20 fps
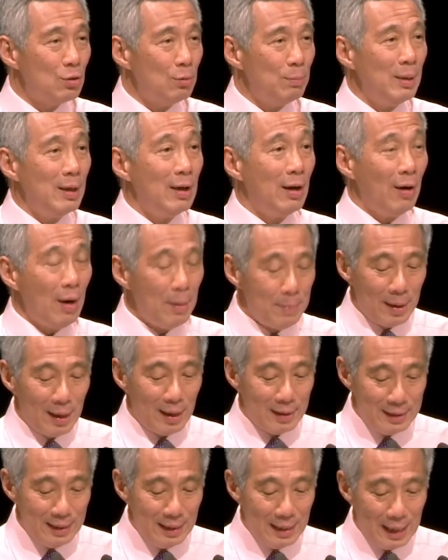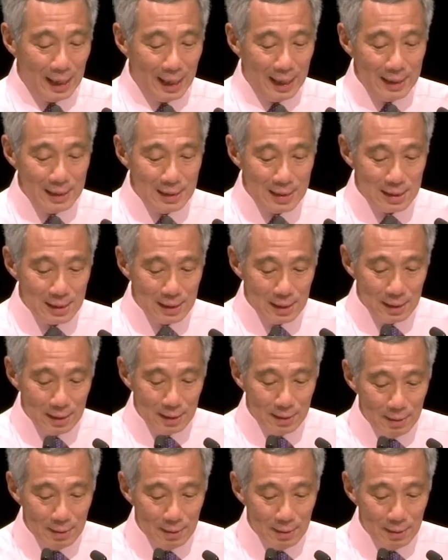to build our M R T lines,